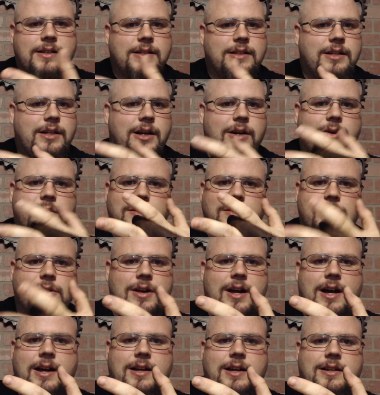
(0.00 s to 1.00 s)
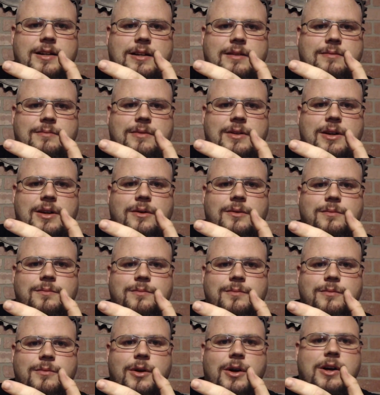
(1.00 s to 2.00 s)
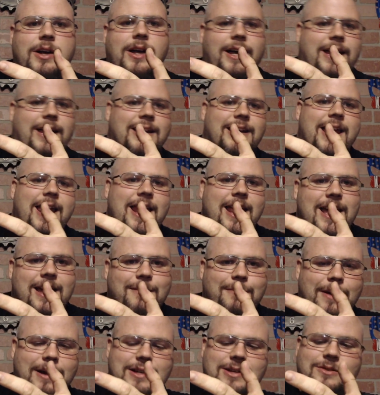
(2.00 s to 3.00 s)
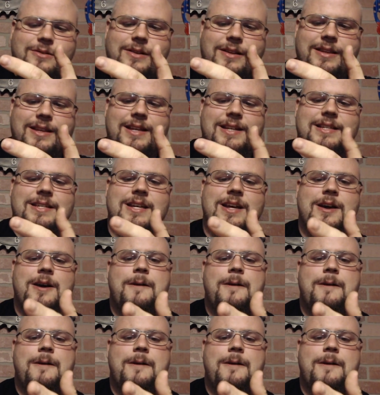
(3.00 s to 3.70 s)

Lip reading: You know, you're not going to, look like an idiot by doing this.